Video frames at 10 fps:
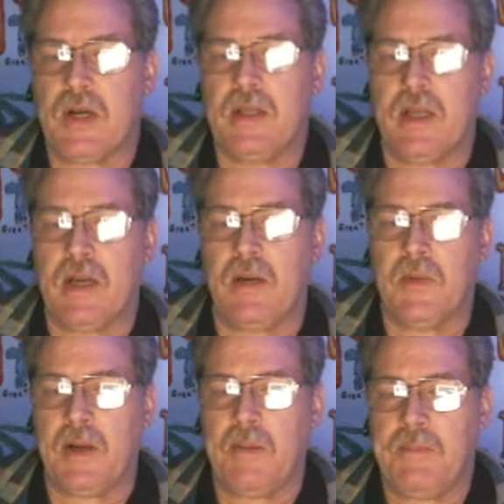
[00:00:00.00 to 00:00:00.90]
and then I
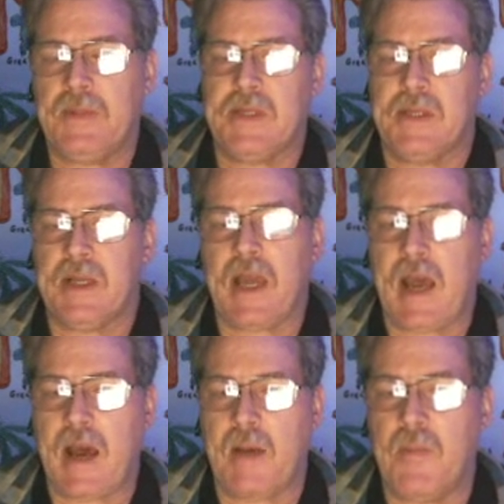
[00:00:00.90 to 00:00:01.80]
went up into the
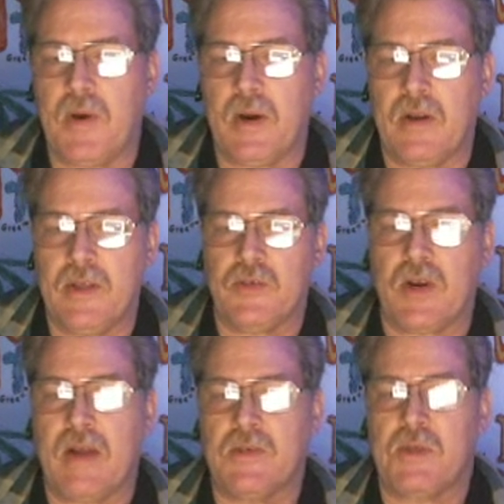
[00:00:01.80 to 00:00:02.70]
cab where the
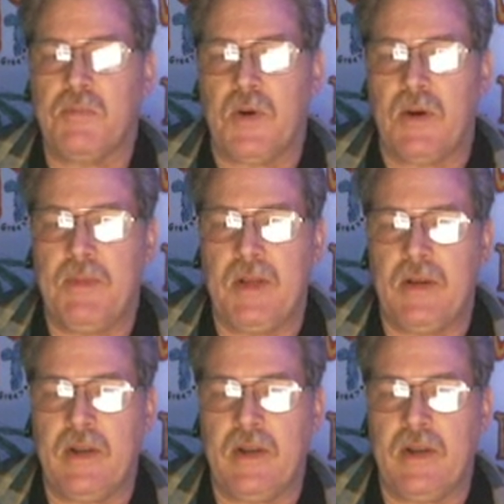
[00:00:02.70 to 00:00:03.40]
driver's compartment,